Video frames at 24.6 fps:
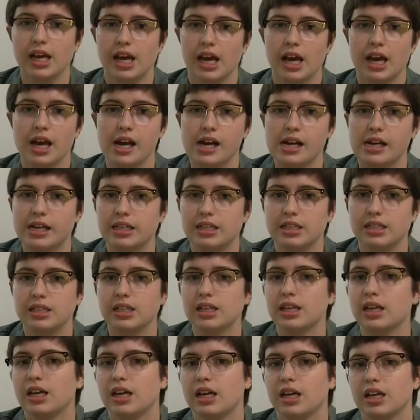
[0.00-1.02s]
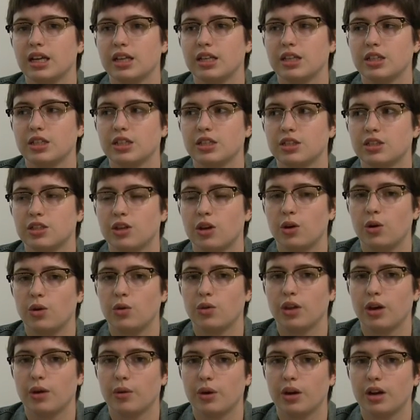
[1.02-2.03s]
And so
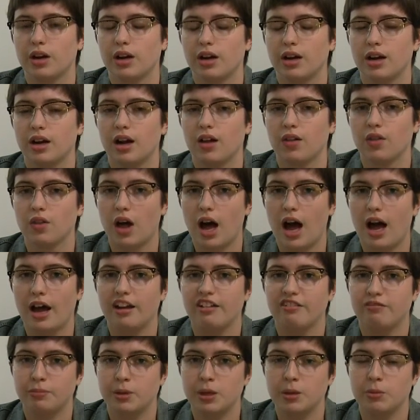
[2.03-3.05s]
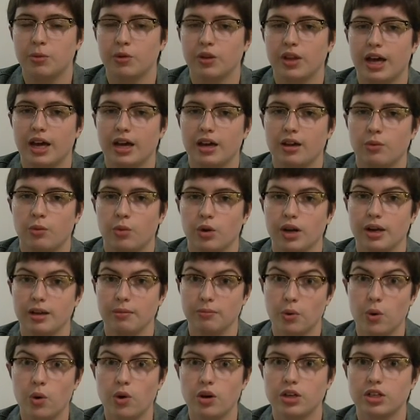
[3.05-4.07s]
there were a lot of people that were
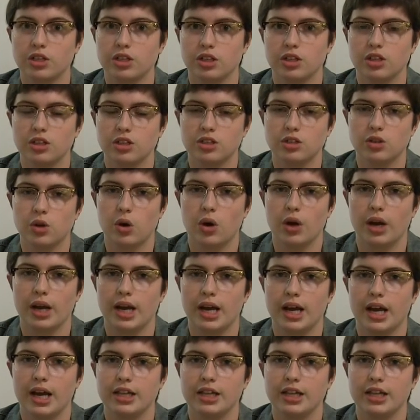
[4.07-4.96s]
important to the story.